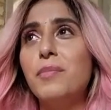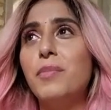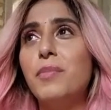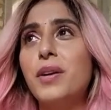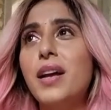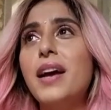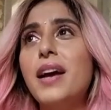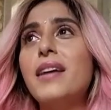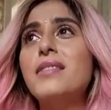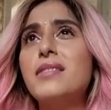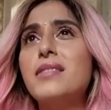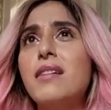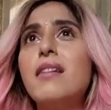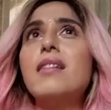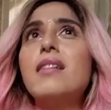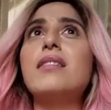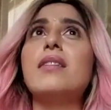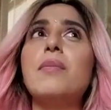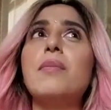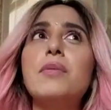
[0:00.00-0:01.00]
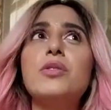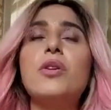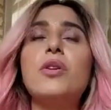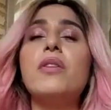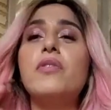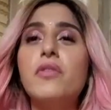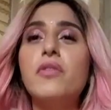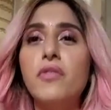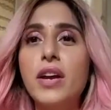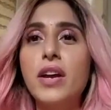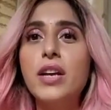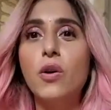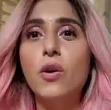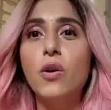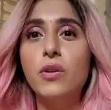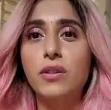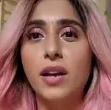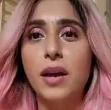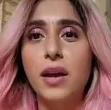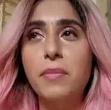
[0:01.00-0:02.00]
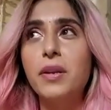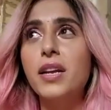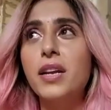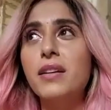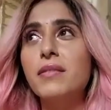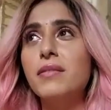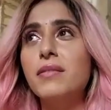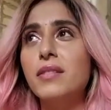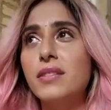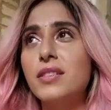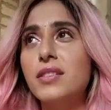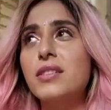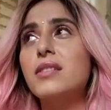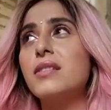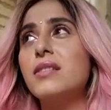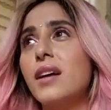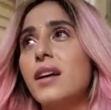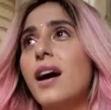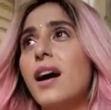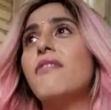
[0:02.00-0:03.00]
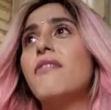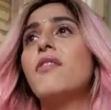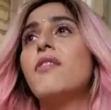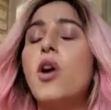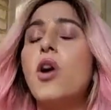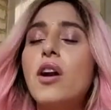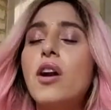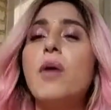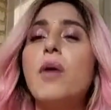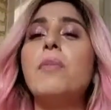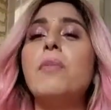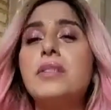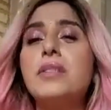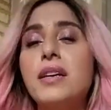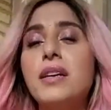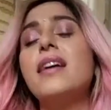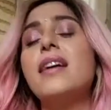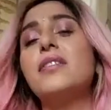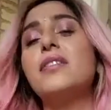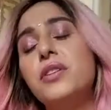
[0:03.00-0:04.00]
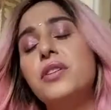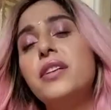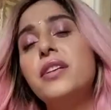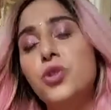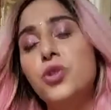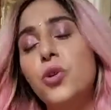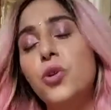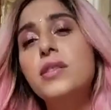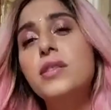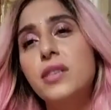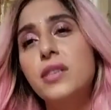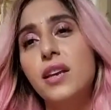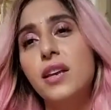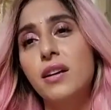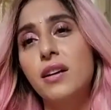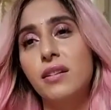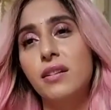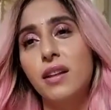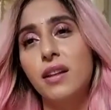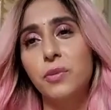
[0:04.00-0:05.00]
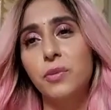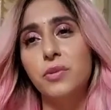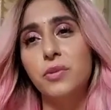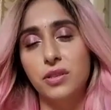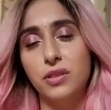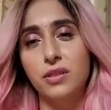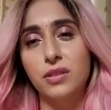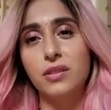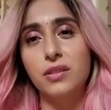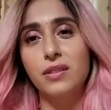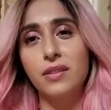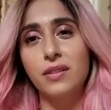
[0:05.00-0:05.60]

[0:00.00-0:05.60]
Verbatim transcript: but I had sung a Tamil song after a very long time, and I just I forgot how much I actually enjoy singing other languages.